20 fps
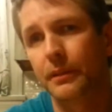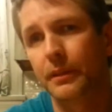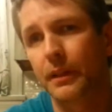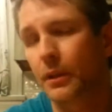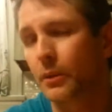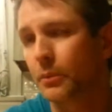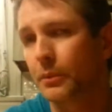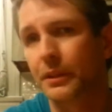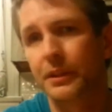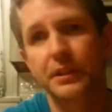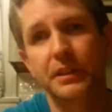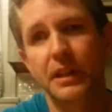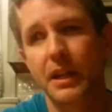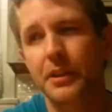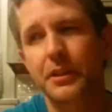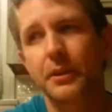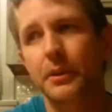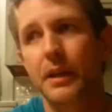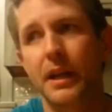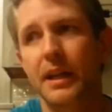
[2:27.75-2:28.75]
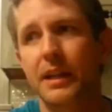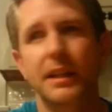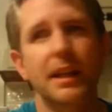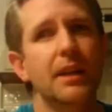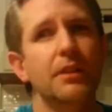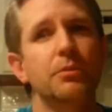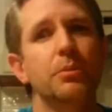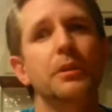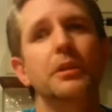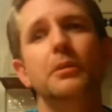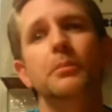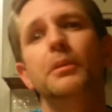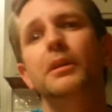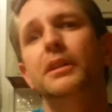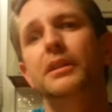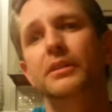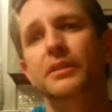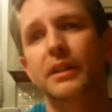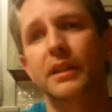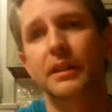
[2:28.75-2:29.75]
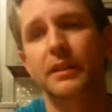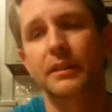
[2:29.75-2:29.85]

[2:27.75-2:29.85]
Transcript: I really did. I thought, hey, that's where the money's at.